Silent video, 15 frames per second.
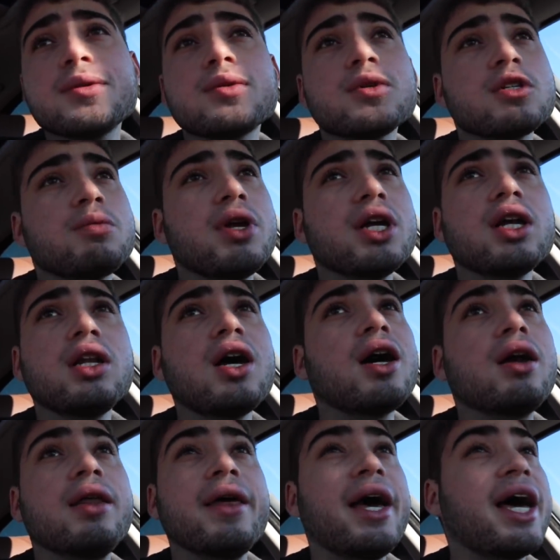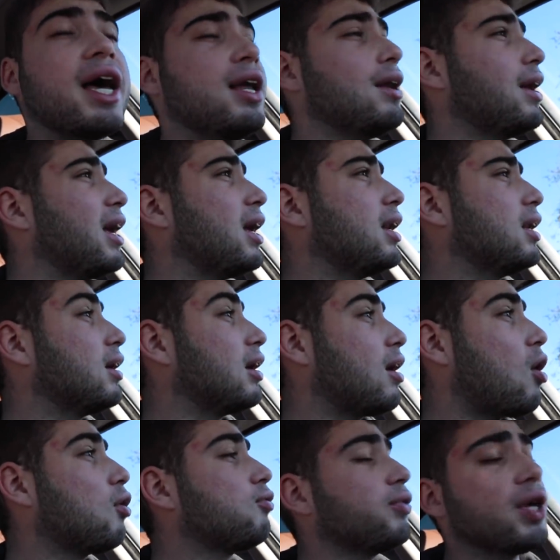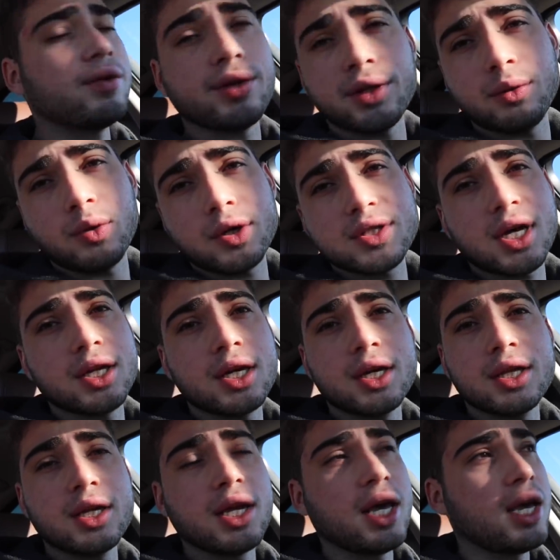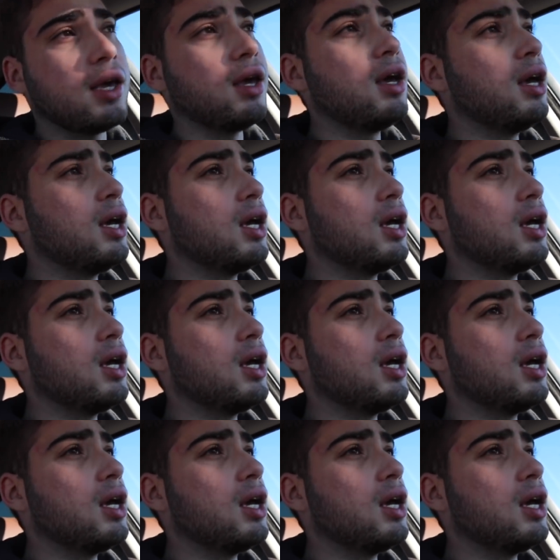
So we're spending a lot of that, and uh, hopefully everything works out at the end of the day.